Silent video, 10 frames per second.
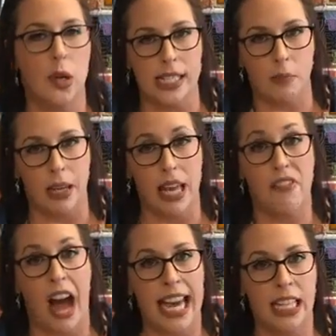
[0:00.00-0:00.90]
trust me,
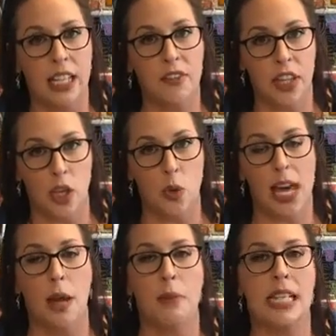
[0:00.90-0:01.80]
if I can live with it, you
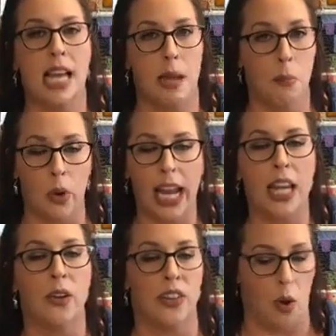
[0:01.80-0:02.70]
can, because I am more
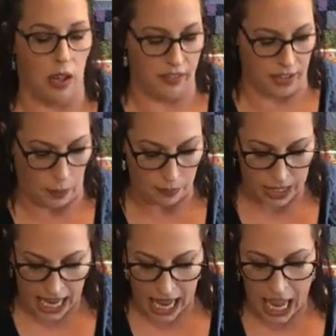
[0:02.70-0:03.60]
anal than all of you.
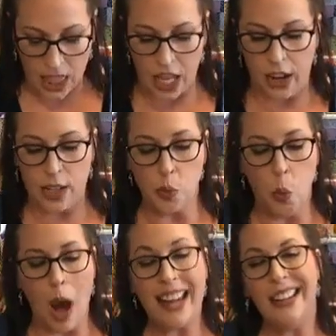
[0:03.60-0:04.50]
There is
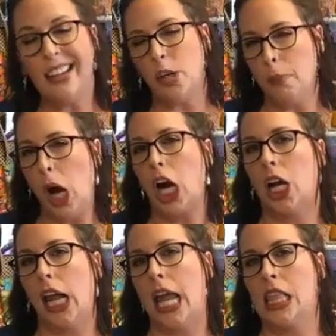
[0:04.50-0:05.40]
one little
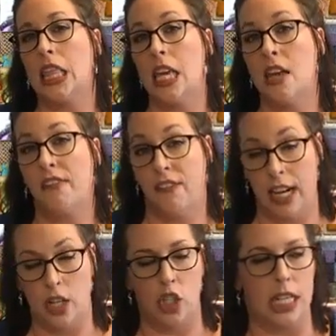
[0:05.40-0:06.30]
part in the
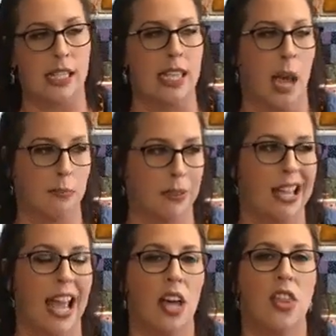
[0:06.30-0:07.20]
finishing step
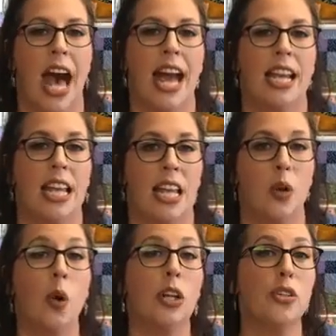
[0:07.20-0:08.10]
that,
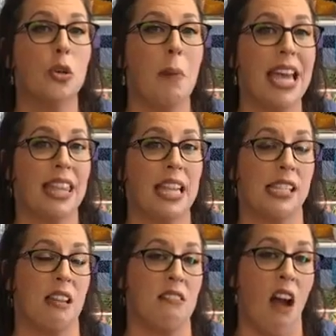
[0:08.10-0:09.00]
in order to make
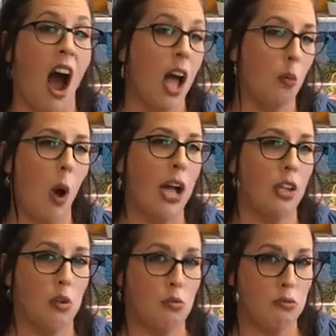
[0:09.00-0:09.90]
this not
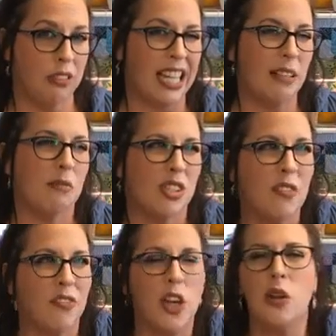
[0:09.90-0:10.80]
want you, like,
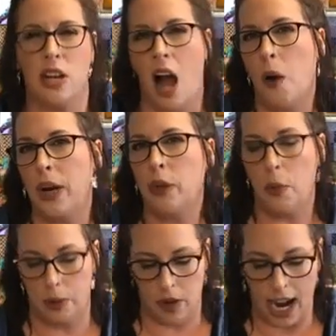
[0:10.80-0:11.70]
to, for you to not want
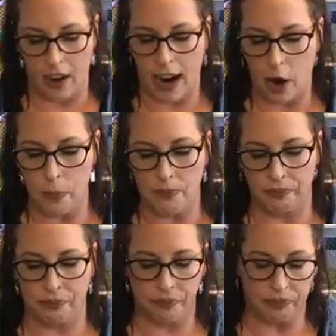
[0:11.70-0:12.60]
to rip your hair out,